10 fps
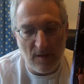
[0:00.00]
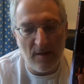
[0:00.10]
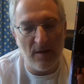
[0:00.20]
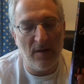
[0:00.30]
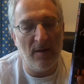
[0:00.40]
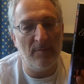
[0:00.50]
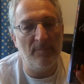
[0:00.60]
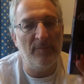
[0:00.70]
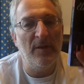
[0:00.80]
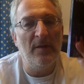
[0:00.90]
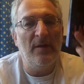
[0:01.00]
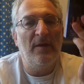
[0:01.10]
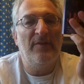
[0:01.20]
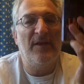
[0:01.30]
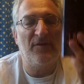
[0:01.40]

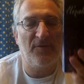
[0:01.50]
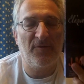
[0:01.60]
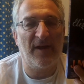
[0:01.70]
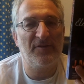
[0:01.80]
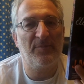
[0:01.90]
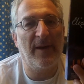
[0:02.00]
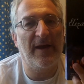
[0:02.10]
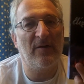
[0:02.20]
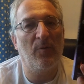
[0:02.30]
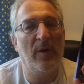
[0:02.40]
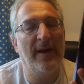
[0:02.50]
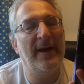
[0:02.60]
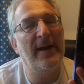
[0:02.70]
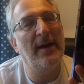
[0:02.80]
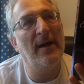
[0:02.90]
there's a flashback
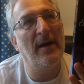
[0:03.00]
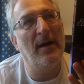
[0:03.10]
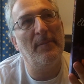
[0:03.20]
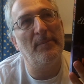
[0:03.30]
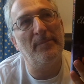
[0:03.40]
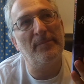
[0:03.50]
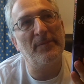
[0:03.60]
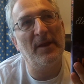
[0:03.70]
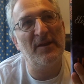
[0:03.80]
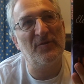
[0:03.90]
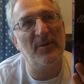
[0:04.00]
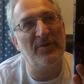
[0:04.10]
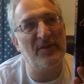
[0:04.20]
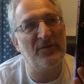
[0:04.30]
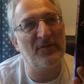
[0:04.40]
where
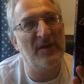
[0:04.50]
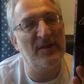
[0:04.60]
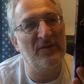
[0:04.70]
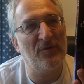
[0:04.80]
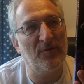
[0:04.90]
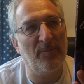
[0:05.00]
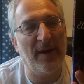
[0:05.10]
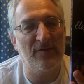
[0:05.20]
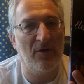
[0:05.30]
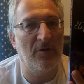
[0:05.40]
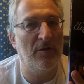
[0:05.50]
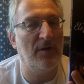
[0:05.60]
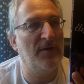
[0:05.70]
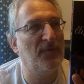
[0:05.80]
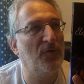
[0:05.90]
Elizabeth is sort of back to her
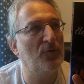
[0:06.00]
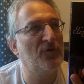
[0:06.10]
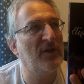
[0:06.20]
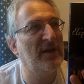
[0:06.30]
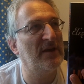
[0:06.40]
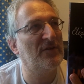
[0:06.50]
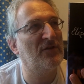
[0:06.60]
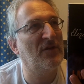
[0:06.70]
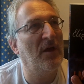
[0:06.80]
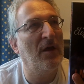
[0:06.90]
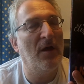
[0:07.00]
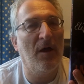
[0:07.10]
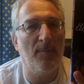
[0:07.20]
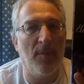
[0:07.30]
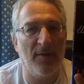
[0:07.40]
early 40s.
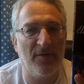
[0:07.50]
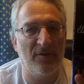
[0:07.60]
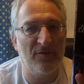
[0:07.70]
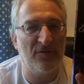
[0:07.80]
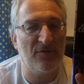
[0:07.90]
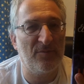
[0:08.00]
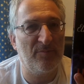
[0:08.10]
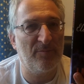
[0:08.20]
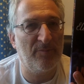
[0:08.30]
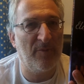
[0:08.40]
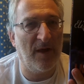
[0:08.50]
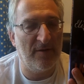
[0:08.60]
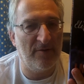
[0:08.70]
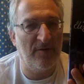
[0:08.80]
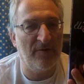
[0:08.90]
Her mother's
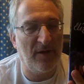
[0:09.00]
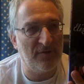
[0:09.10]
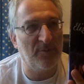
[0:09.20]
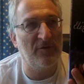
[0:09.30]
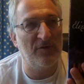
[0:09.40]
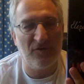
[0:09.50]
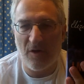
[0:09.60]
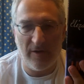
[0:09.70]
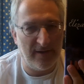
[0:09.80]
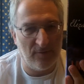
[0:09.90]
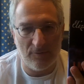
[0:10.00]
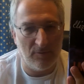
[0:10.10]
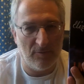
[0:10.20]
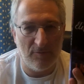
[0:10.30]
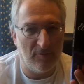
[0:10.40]
husband has died,
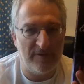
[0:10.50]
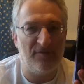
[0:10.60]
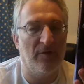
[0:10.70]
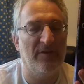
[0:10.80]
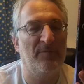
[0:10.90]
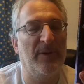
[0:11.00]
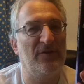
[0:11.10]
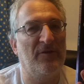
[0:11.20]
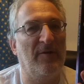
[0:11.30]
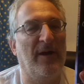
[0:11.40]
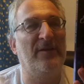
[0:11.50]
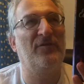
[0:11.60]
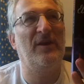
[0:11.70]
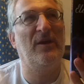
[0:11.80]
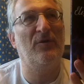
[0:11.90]
or he's not in the picture anyway,
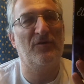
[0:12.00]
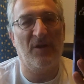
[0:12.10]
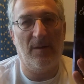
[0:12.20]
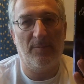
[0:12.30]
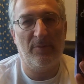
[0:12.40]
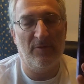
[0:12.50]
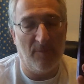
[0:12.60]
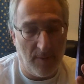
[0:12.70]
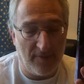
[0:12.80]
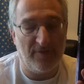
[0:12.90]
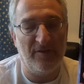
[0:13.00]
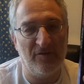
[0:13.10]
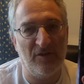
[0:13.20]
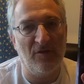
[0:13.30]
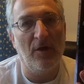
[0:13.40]
and she hooks up, the mother,
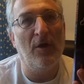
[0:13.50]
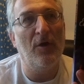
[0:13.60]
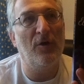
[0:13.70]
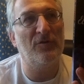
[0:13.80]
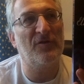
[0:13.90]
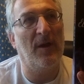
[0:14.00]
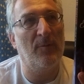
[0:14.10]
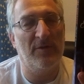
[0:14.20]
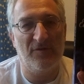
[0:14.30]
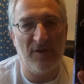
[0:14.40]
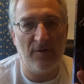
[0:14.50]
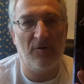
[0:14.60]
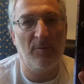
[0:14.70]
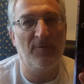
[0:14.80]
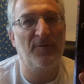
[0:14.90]
this is, hooks up with a
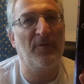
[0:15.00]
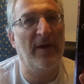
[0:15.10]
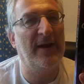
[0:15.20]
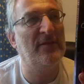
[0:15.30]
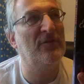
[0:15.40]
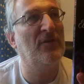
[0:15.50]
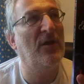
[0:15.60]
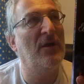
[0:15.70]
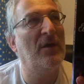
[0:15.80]
gentleman friend.